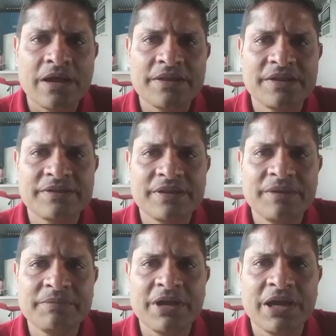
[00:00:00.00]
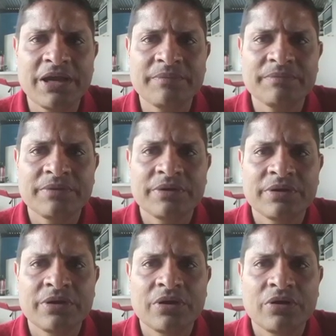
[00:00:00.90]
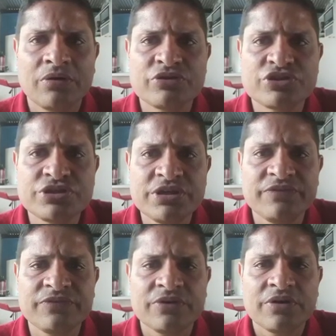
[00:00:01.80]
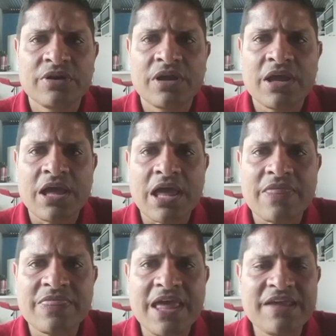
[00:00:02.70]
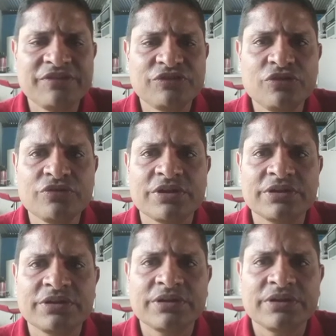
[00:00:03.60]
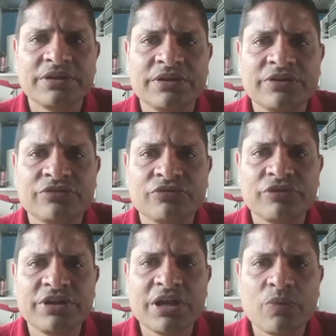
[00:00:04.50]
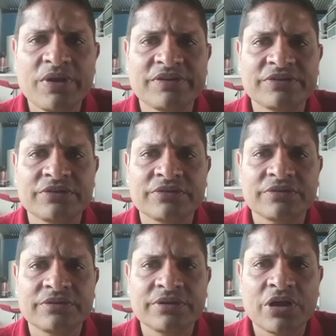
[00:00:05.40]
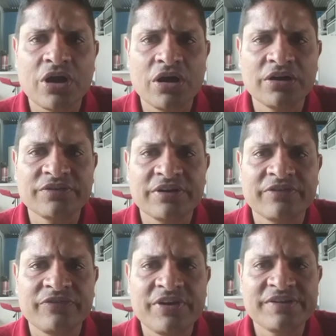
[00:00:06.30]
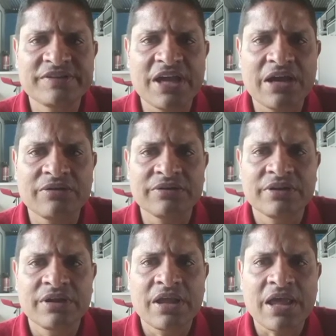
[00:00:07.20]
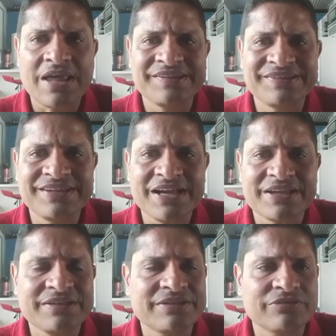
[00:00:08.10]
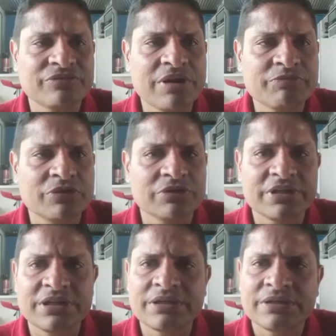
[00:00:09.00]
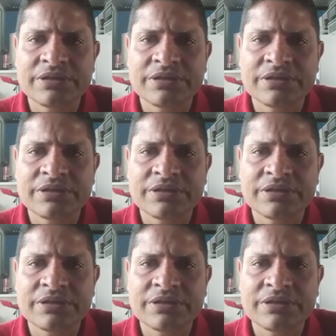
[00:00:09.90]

At the same time, or shift, the student is read a question. The cards are face down and stacked randomly.